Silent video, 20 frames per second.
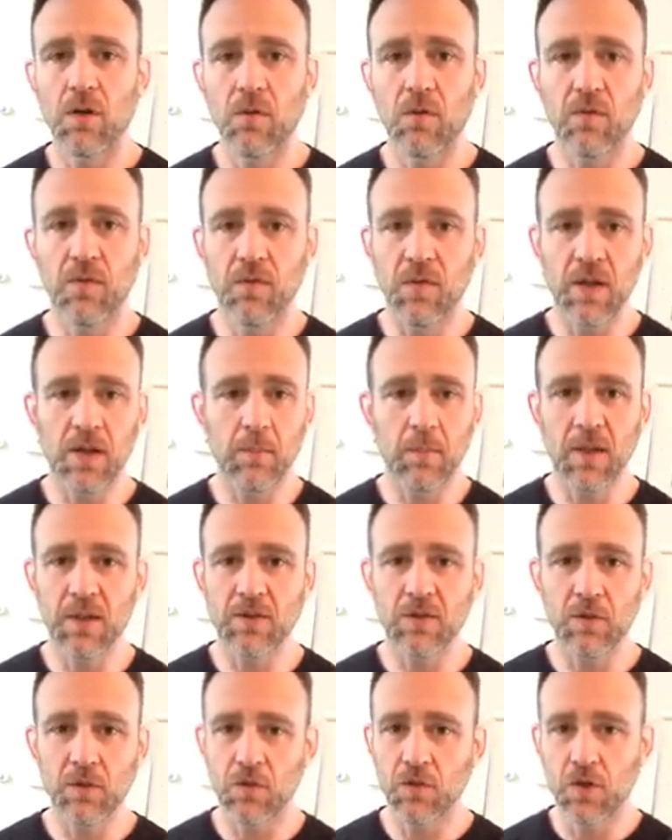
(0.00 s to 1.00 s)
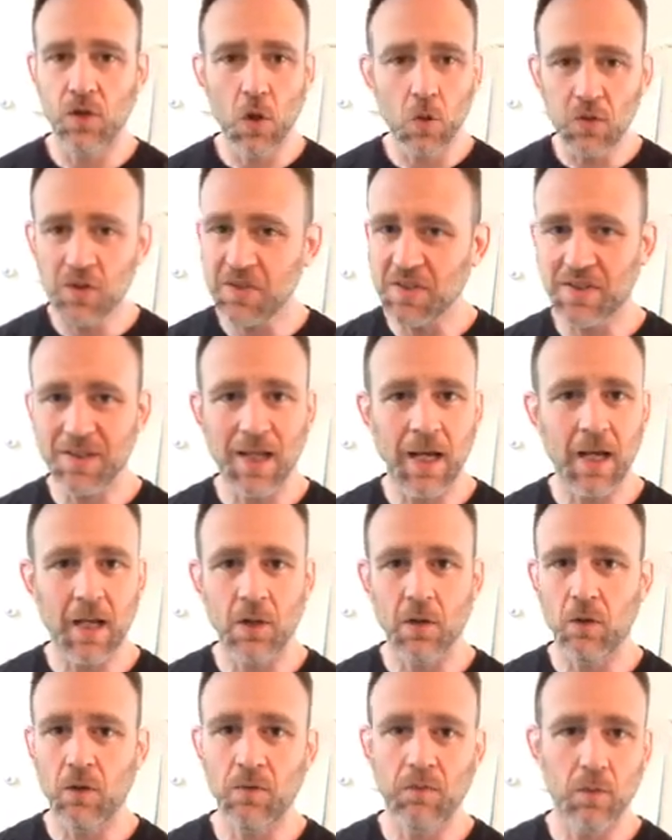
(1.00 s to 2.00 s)
fundamental, no
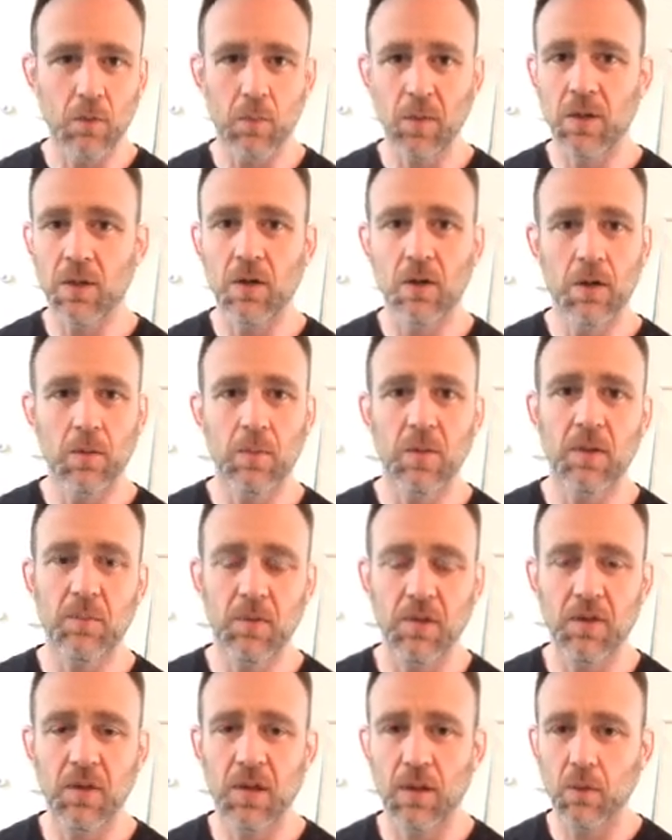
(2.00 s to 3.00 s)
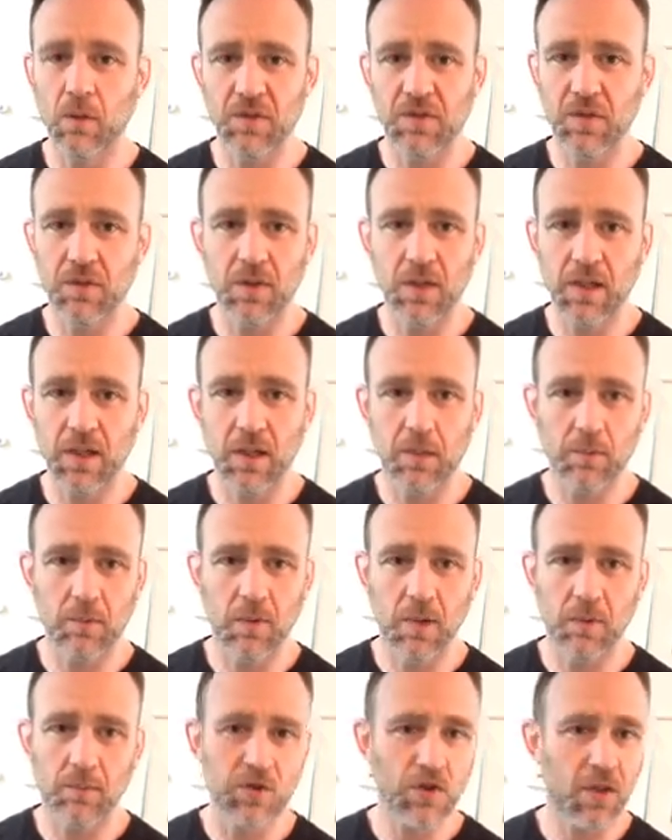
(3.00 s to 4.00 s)
style of open guard type of thing. It wasn't like
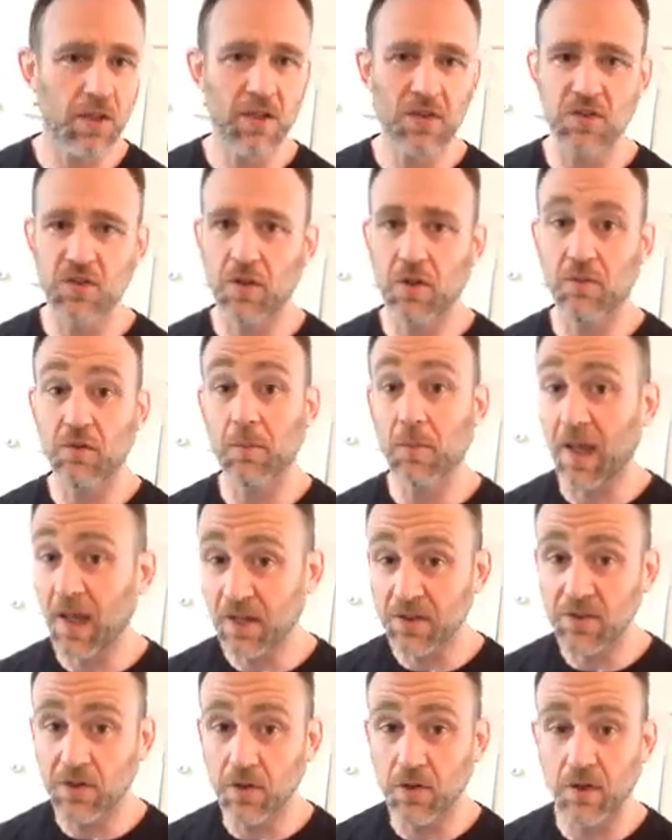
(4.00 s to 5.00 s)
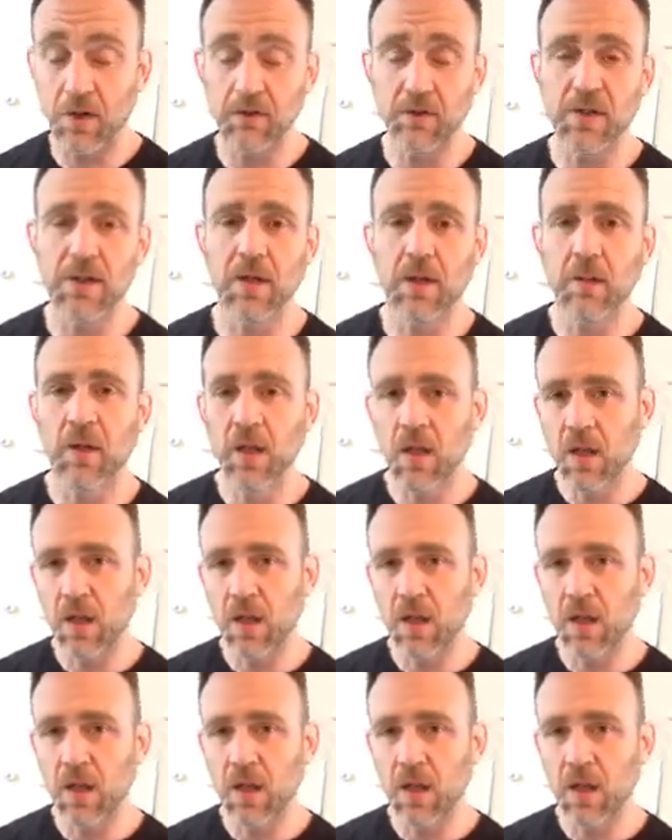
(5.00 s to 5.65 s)
I'm trying to start from X guard every time.